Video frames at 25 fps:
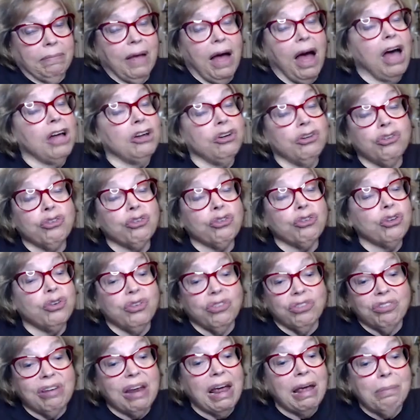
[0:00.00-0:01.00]
untrue
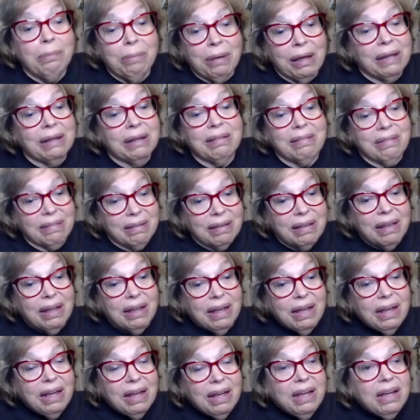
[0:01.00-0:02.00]
statements.
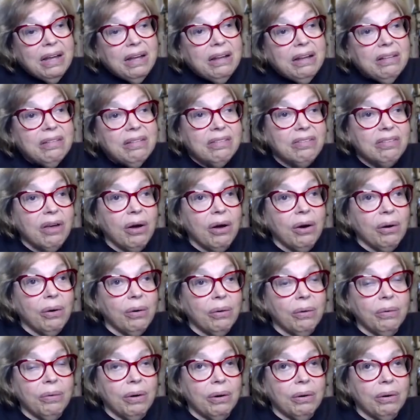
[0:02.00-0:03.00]

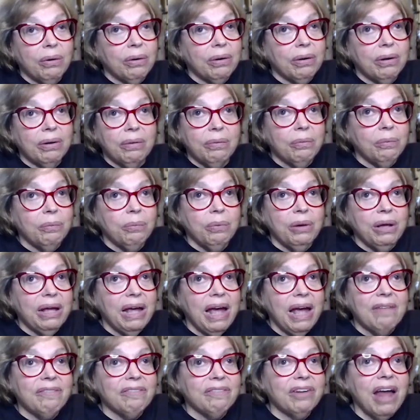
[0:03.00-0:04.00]
So we
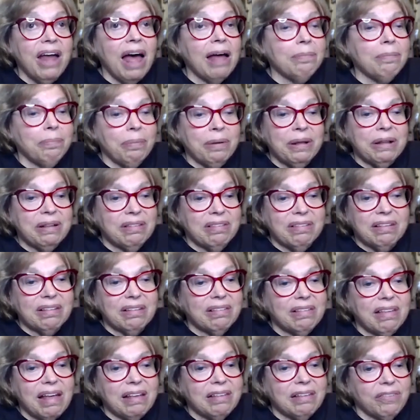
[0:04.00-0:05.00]
have not been
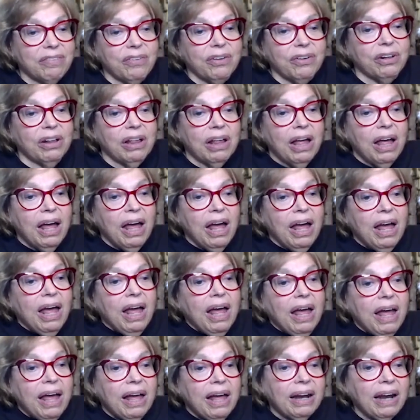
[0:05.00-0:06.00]
successful.
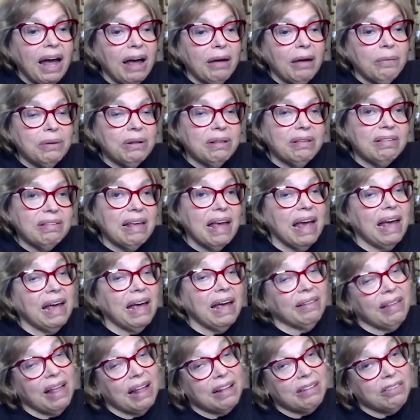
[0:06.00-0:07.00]
And I would say
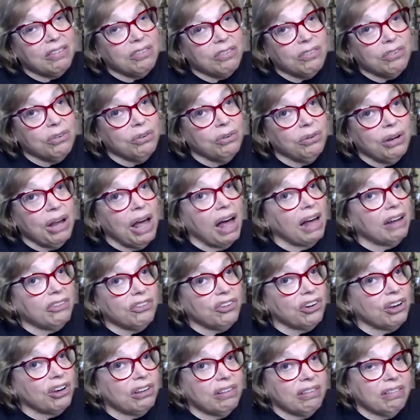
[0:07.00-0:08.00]
that's true, not
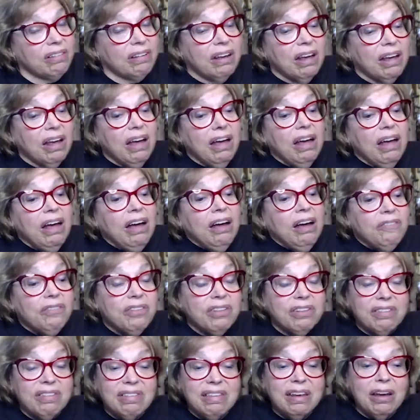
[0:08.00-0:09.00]
just the
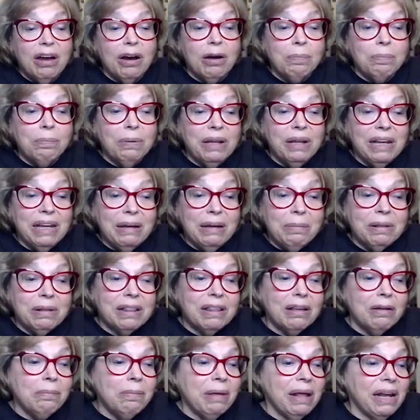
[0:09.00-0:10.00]
CRPD, but there
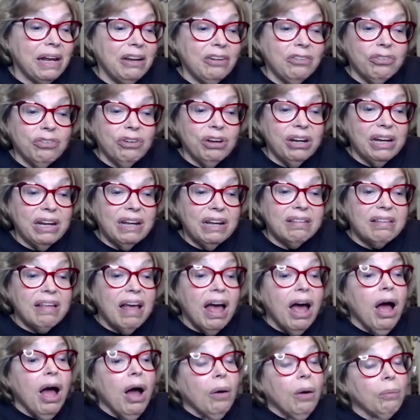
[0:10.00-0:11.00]
are many treaties.
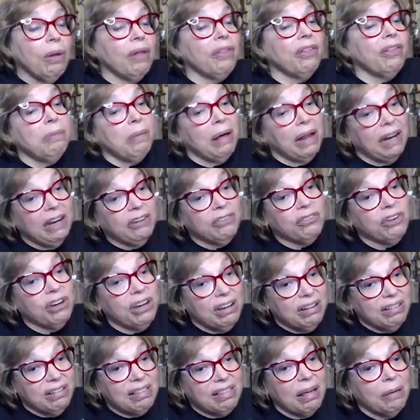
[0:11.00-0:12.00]
Well, there are many
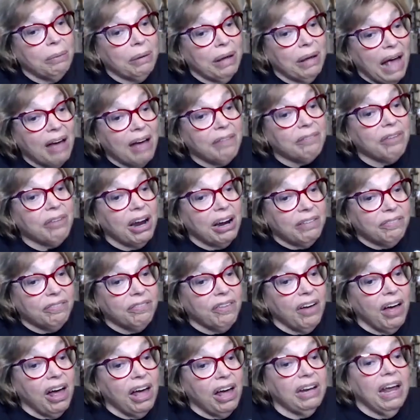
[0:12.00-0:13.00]
treaties that we have
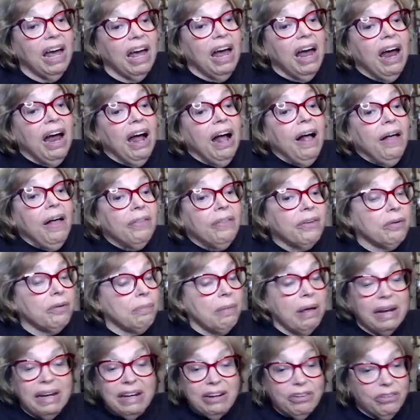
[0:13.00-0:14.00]
ratified. There are
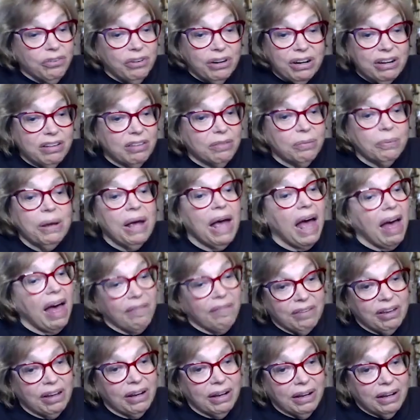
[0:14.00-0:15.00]
many treaties we
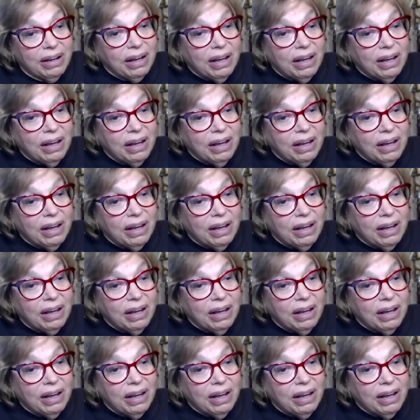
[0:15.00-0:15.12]
haven't.